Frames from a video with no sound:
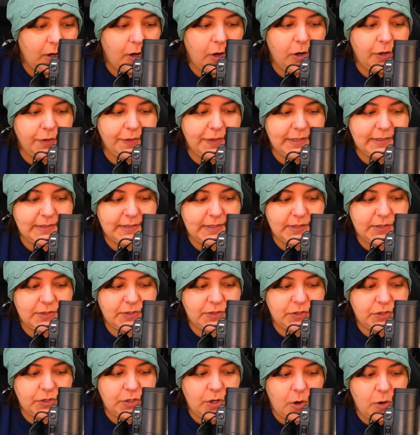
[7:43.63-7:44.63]
Oh, this is
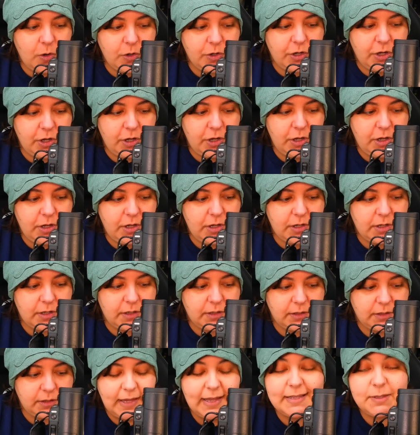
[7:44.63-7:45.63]
so
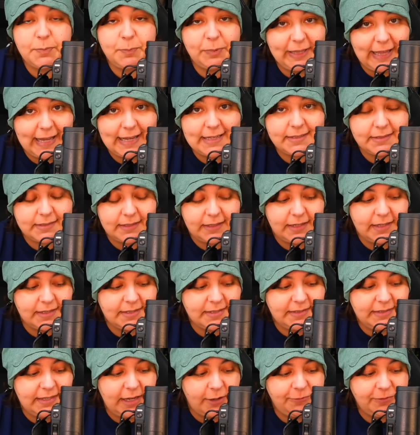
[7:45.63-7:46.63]
good. It's plastic.
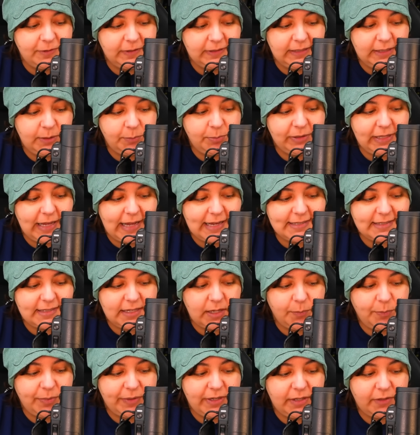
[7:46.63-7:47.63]
It's definitely
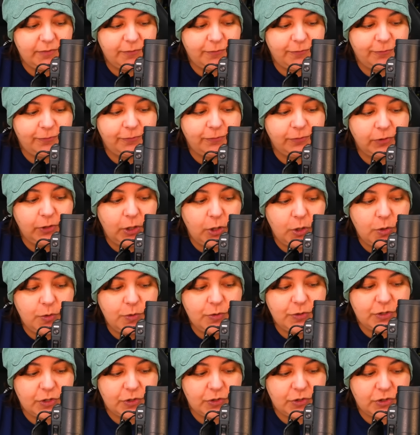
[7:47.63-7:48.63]
plastic, but it
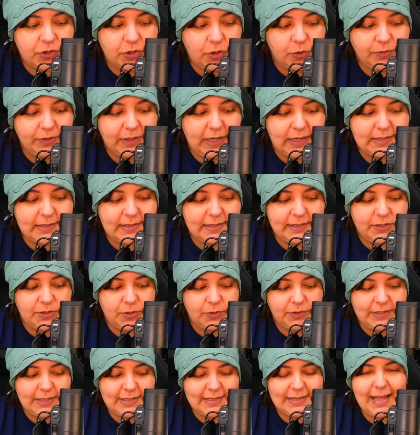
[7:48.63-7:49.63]
flows so nicely. So
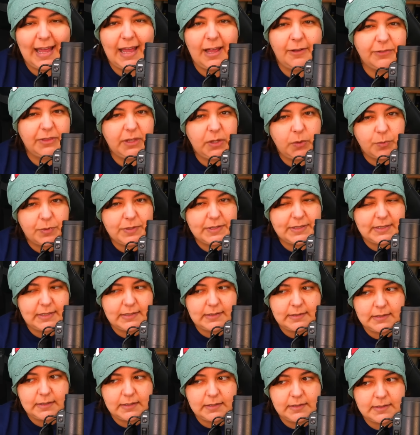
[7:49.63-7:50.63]
it doesn't have the
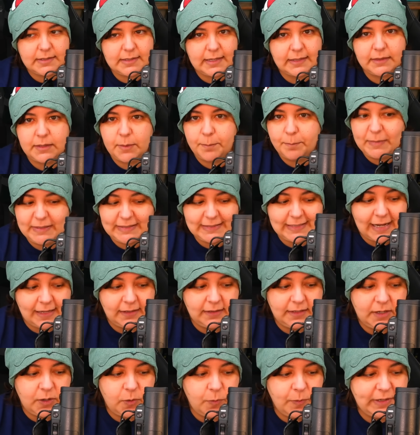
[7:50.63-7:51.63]
resistance that the
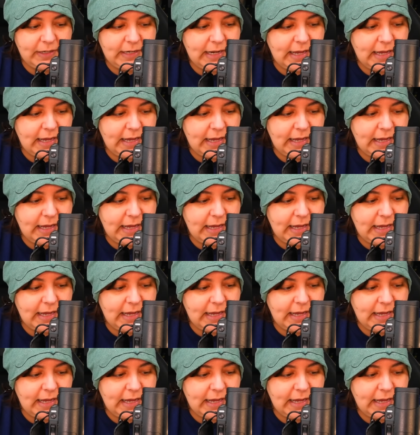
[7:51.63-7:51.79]
metallic one